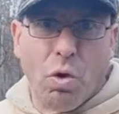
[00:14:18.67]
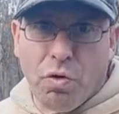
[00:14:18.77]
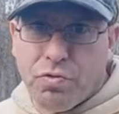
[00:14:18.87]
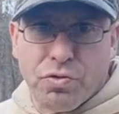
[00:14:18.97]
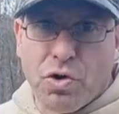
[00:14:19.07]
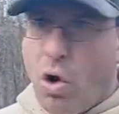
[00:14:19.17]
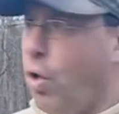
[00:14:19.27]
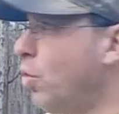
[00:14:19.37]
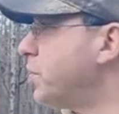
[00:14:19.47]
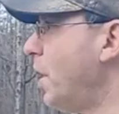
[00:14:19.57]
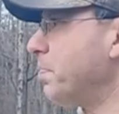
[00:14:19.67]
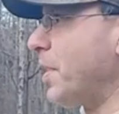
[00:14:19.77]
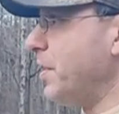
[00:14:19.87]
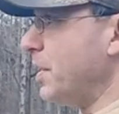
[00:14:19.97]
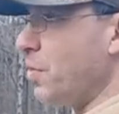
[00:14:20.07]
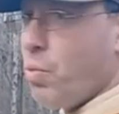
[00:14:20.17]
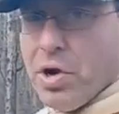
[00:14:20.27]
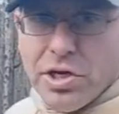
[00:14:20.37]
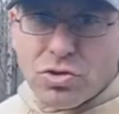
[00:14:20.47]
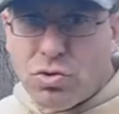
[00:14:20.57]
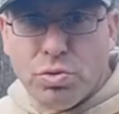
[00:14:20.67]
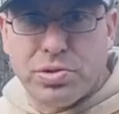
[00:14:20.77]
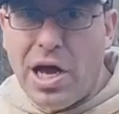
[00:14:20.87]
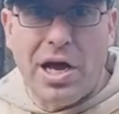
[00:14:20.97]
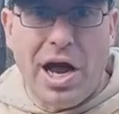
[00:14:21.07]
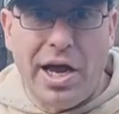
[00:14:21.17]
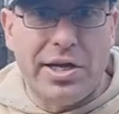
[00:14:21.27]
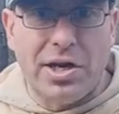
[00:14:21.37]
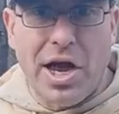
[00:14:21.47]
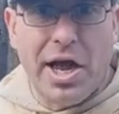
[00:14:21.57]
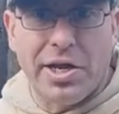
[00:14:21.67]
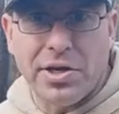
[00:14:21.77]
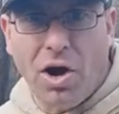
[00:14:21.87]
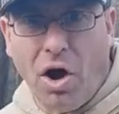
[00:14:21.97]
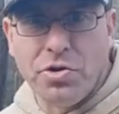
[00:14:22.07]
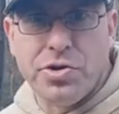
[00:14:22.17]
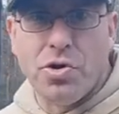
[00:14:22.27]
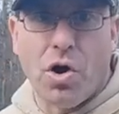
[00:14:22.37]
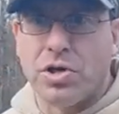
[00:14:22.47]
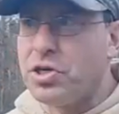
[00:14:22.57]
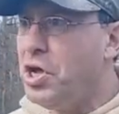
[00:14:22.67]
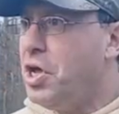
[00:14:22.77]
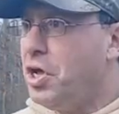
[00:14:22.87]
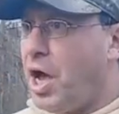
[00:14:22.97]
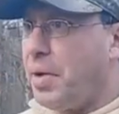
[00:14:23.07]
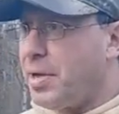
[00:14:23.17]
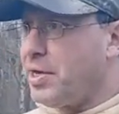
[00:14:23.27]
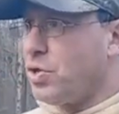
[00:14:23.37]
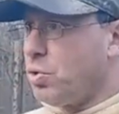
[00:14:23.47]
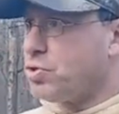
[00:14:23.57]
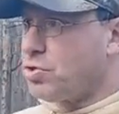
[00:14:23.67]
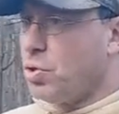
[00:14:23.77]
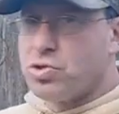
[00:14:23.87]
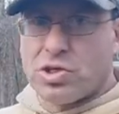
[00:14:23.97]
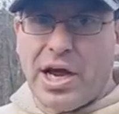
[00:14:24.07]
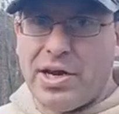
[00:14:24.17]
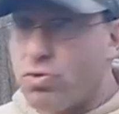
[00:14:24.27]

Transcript: Wolf Gold. I'm getting like 1-inch groups at 100 yards. I'm getting those kind